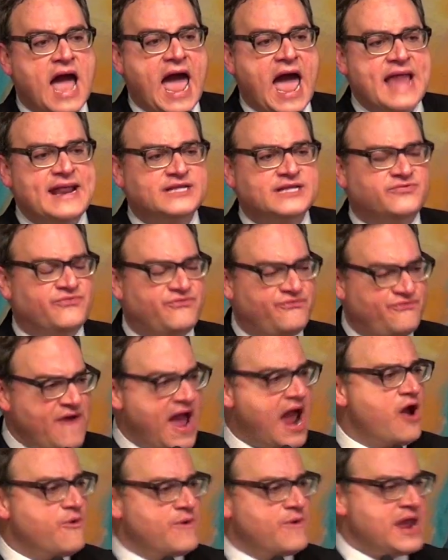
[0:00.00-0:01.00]
And it's
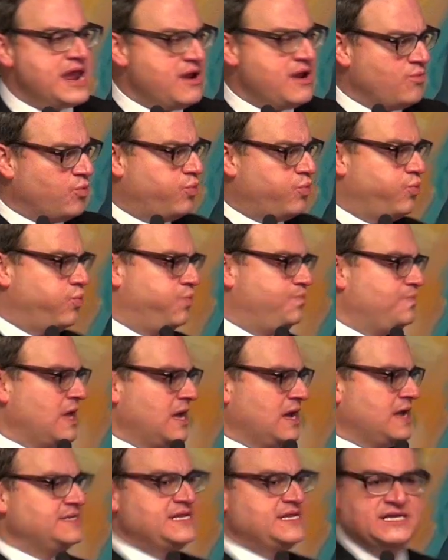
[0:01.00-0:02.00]
very
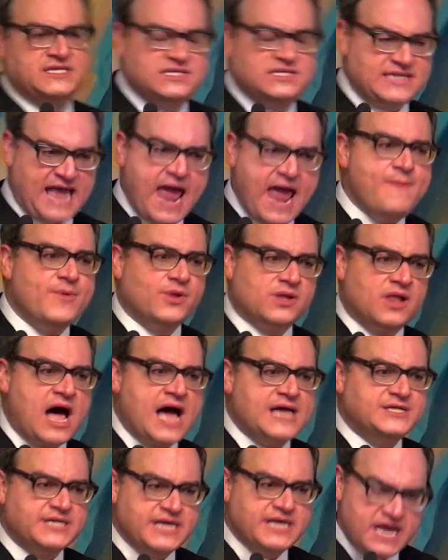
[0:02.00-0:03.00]

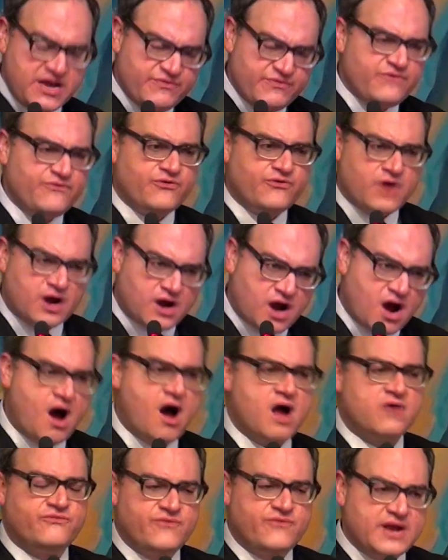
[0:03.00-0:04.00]
destabilizing, even for a
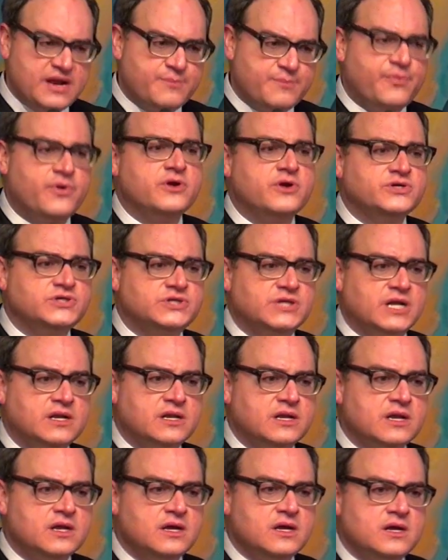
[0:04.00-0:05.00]
confident
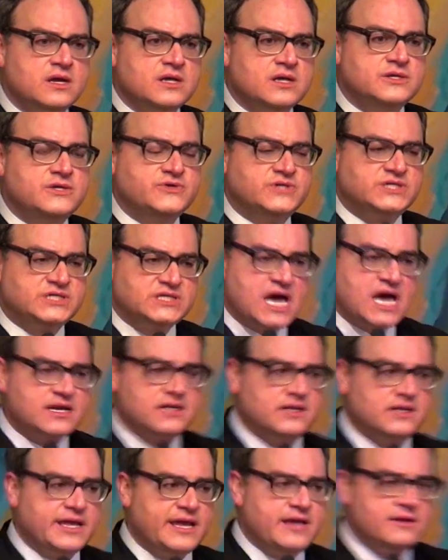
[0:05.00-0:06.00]
person, to
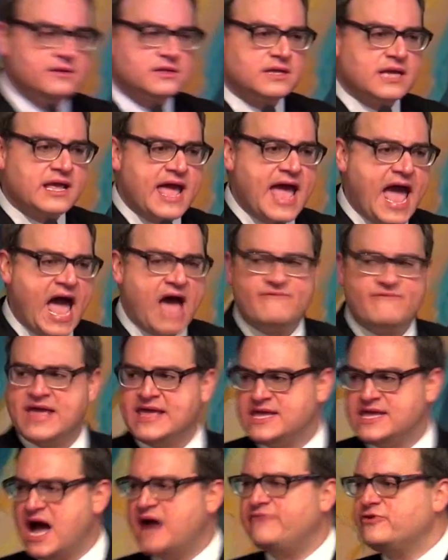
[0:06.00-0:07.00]
suddenly have a
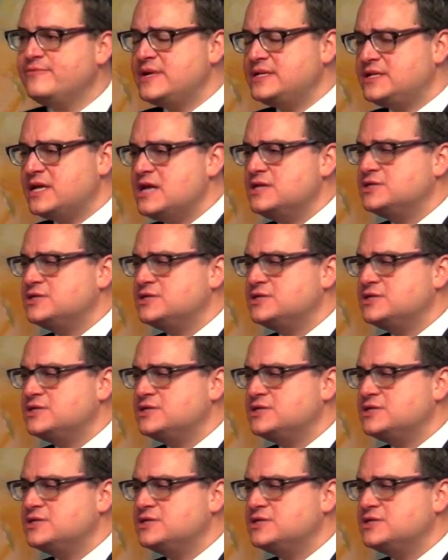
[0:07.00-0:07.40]
government